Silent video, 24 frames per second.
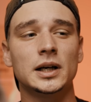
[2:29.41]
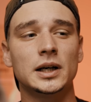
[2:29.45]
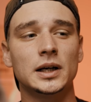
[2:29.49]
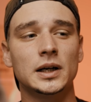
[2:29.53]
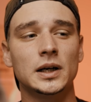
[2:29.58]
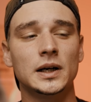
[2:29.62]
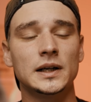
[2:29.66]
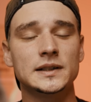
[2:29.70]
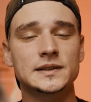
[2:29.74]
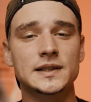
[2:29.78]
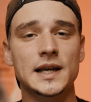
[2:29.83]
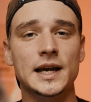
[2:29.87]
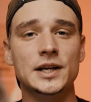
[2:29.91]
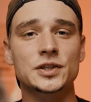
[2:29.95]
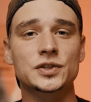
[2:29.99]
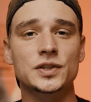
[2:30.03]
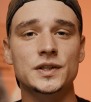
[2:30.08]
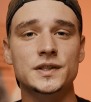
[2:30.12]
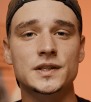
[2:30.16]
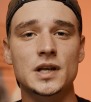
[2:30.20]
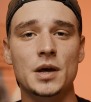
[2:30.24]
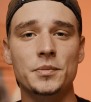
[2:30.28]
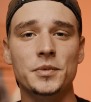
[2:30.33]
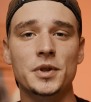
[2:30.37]
It's
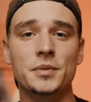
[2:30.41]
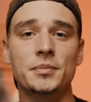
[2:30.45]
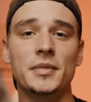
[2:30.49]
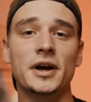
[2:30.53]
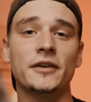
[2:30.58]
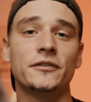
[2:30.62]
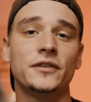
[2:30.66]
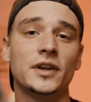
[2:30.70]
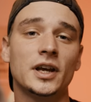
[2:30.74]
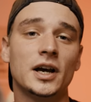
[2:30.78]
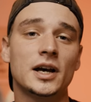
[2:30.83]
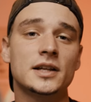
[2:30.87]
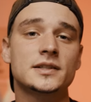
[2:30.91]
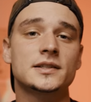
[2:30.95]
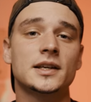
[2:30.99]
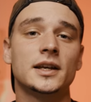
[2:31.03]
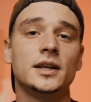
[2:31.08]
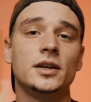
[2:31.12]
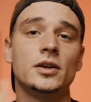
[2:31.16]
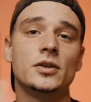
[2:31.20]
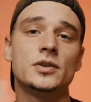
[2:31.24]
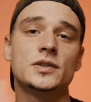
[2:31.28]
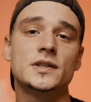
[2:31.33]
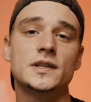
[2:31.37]
actually something my fiance
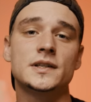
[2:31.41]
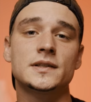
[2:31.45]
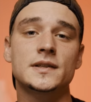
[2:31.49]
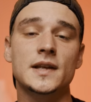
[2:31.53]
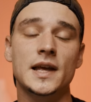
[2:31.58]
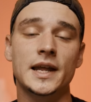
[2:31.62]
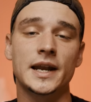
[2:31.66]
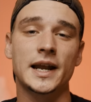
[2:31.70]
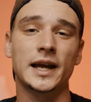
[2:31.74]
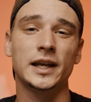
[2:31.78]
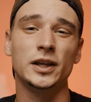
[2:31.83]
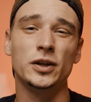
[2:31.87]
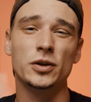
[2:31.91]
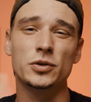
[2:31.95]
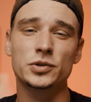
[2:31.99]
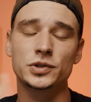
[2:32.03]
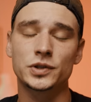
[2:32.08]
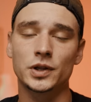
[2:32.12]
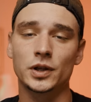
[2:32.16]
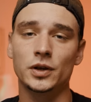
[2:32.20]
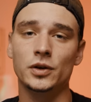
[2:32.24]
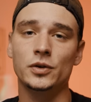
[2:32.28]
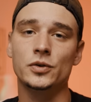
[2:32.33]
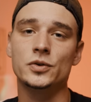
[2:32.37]
uses and I
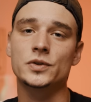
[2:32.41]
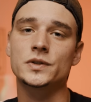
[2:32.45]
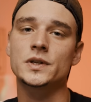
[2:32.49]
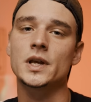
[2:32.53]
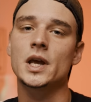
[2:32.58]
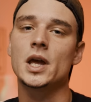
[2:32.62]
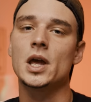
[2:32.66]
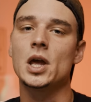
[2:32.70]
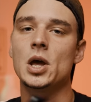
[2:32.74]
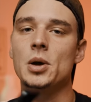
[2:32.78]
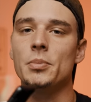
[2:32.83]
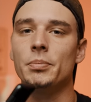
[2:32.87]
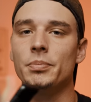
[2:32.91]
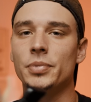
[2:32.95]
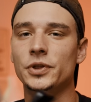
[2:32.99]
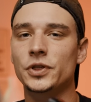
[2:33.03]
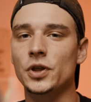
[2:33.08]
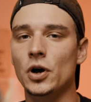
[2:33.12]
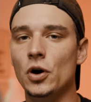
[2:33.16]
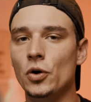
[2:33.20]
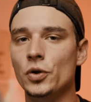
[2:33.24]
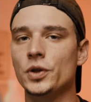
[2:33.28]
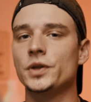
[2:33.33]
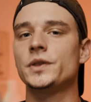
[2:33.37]
used to use, but
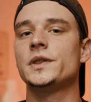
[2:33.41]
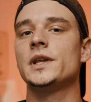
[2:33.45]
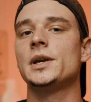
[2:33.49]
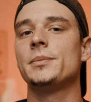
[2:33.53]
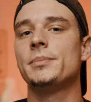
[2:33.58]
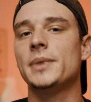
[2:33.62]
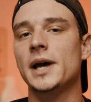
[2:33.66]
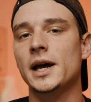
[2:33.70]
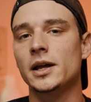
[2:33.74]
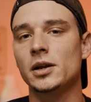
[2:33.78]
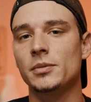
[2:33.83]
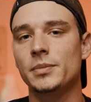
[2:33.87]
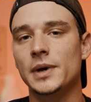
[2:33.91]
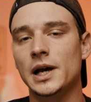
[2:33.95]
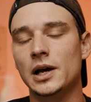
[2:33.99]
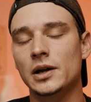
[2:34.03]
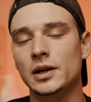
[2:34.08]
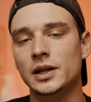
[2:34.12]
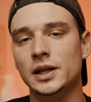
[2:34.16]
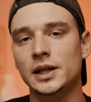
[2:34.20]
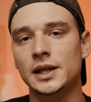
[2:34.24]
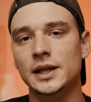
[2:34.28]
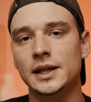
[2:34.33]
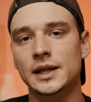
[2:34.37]
the only thing bad
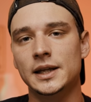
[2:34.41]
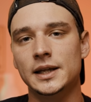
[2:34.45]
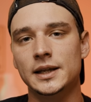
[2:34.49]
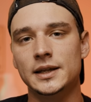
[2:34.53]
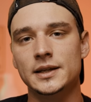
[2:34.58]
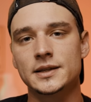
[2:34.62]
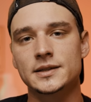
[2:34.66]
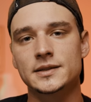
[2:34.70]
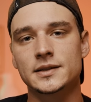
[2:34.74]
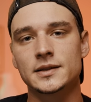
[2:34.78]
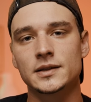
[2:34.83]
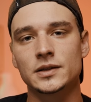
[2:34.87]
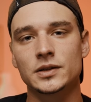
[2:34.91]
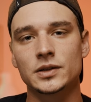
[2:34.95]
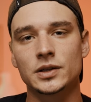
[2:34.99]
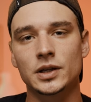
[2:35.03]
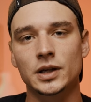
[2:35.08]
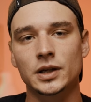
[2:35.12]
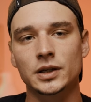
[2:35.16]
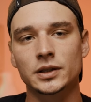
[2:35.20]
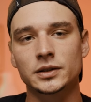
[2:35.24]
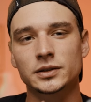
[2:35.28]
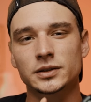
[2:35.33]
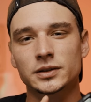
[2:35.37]
about it is
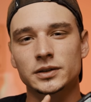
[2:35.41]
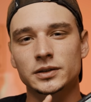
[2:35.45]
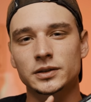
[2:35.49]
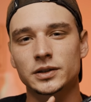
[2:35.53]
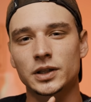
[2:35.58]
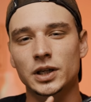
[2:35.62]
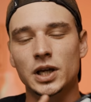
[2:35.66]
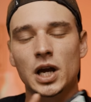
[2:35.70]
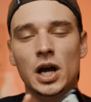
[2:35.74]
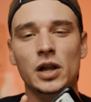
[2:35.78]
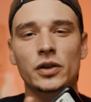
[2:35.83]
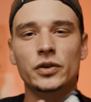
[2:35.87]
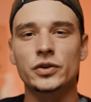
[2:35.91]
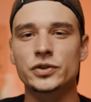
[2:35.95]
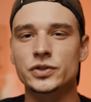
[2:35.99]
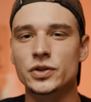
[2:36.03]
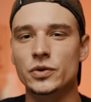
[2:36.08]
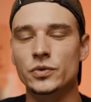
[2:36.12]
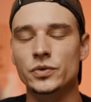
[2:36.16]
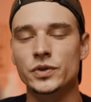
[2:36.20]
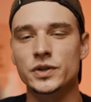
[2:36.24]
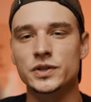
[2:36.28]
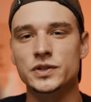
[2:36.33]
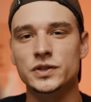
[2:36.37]
the colors
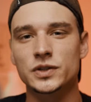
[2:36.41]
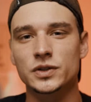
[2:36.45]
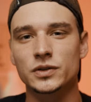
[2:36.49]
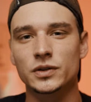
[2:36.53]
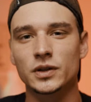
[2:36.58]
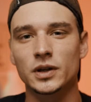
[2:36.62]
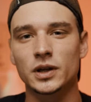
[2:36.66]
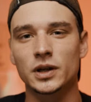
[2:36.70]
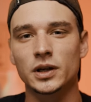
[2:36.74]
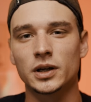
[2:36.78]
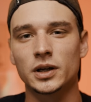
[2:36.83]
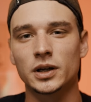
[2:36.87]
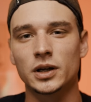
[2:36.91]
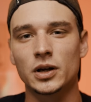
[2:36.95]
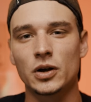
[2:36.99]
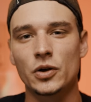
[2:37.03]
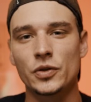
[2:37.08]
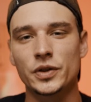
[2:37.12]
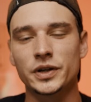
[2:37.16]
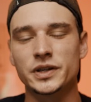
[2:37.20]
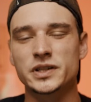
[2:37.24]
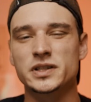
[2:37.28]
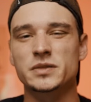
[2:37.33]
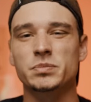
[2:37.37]
on
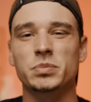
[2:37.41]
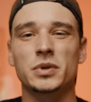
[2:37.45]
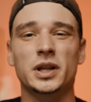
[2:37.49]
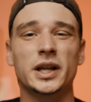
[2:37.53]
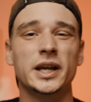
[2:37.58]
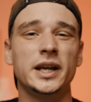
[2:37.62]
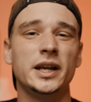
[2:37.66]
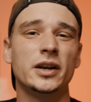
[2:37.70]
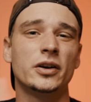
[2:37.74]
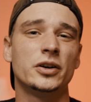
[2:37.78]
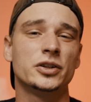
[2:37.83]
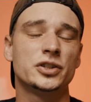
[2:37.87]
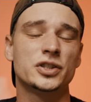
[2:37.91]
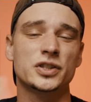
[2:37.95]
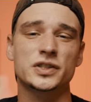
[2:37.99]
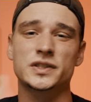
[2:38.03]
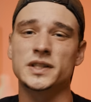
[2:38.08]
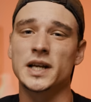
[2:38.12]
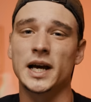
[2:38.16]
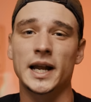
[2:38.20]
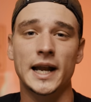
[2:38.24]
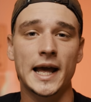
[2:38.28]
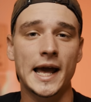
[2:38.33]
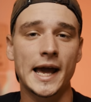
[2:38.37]
the display are
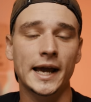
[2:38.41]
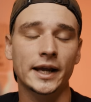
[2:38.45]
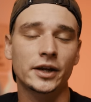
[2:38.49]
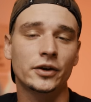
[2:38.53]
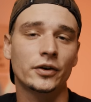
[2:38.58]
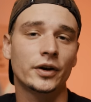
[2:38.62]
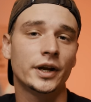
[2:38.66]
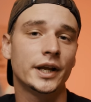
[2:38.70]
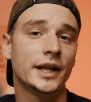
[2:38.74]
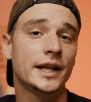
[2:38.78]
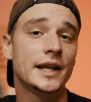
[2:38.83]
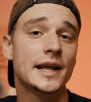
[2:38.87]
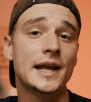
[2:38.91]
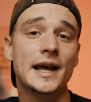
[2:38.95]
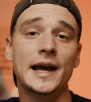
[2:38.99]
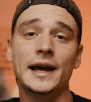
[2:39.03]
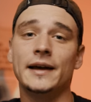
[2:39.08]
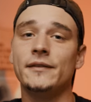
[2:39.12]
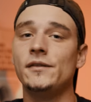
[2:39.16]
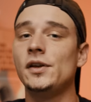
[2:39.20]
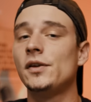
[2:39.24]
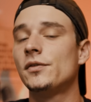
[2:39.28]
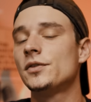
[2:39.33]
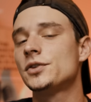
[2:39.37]
just not accurate.
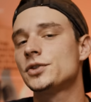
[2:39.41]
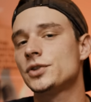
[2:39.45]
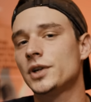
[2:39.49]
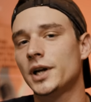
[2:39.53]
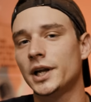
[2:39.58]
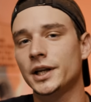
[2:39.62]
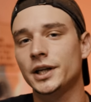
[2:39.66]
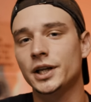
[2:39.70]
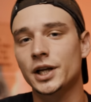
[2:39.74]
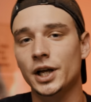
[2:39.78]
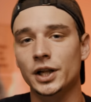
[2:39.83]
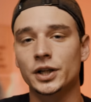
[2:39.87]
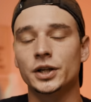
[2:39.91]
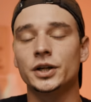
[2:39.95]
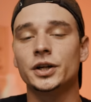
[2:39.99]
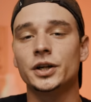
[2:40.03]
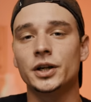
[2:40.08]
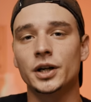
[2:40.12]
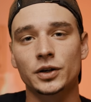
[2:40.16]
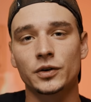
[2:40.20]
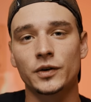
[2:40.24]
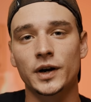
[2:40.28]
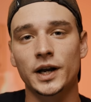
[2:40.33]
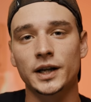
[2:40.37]
I've even tried
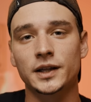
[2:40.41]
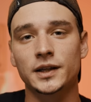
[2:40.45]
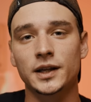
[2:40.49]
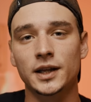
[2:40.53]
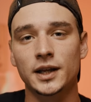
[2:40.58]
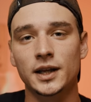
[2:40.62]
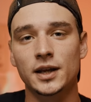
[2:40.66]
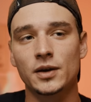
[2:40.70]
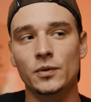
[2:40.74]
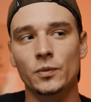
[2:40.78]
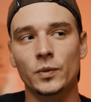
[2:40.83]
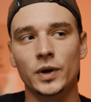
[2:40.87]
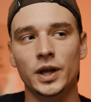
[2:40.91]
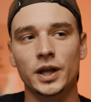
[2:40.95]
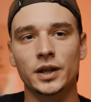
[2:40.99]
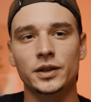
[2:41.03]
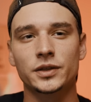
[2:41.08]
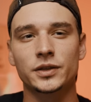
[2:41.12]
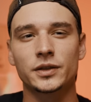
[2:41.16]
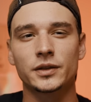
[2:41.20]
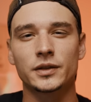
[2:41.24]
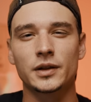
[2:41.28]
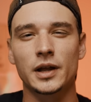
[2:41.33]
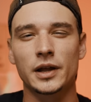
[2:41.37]
color correcting it
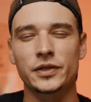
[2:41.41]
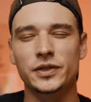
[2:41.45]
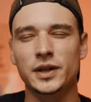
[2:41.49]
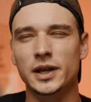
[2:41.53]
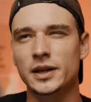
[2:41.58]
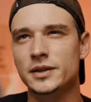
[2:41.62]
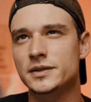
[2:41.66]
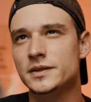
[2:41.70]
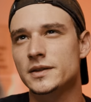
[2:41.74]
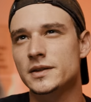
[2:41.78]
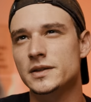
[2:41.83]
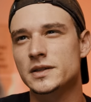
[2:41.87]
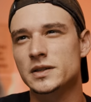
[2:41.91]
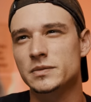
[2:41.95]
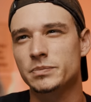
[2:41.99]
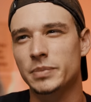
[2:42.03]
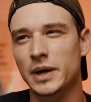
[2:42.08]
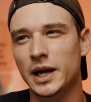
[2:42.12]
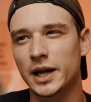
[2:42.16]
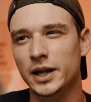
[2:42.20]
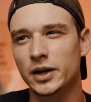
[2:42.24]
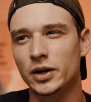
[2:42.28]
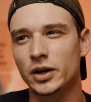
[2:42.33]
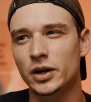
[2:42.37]
with, I think it's the
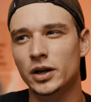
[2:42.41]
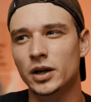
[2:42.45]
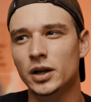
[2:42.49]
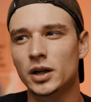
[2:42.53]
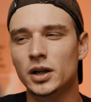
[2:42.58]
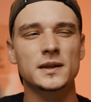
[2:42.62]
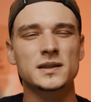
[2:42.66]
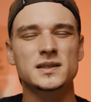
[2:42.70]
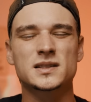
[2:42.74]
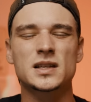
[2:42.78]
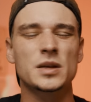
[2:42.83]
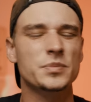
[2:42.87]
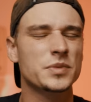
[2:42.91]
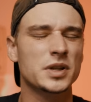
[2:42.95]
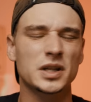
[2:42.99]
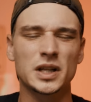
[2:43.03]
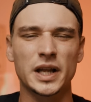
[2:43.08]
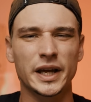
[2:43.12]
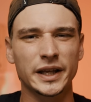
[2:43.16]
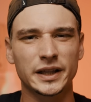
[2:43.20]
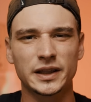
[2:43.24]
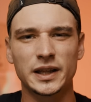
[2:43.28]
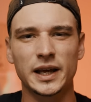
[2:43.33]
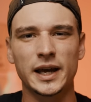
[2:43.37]
Spider,
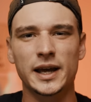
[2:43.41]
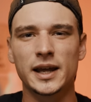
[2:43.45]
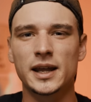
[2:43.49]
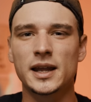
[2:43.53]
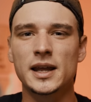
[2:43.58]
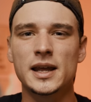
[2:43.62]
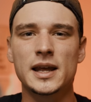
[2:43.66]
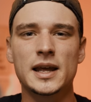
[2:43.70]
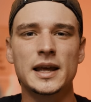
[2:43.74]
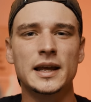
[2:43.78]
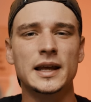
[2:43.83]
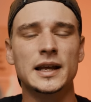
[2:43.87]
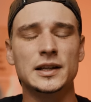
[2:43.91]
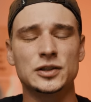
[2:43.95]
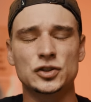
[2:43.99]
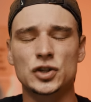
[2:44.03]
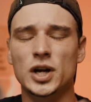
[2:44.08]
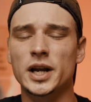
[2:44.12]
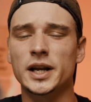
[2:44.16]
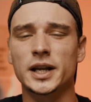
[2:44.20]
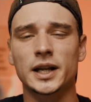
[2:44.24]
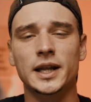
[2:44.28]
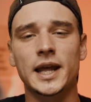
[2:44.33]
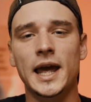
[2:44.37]
something like that, and
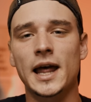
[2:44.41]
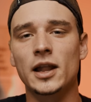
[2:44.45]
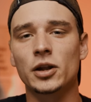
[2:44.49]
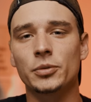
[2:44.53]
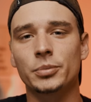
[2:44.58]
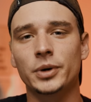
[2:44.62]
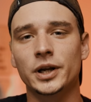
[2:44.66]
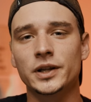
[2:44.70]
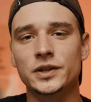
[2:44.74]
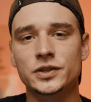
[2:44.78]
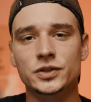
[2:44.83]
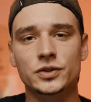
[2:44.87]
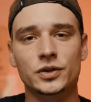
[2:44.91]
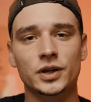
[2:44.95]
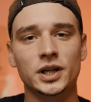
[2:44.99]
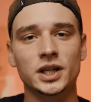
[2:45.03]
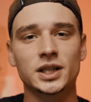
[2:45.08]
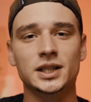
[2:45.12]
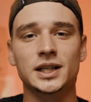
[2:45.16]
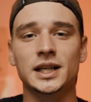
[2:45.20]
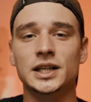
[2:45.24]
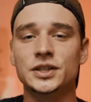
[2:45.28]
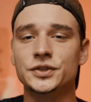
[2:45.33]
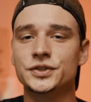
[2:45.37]
try to calibrate the
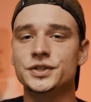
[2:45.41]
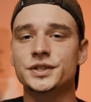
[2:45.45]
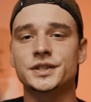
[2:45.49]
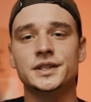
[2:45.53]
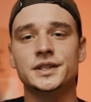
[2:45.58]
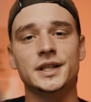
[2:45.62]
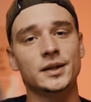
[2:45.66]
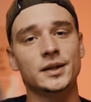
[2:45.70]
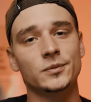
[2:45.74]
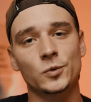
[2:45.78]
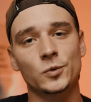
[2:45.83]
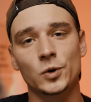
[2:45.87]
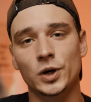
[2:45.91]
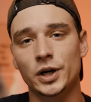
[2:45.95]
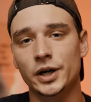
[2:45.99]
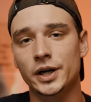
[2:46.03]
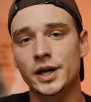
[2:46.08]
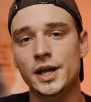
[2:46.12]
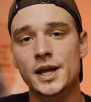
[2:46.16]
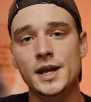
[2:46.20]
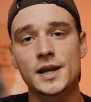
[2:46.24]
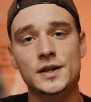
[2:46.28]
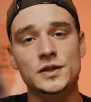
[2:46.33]
screen. It just didn't work.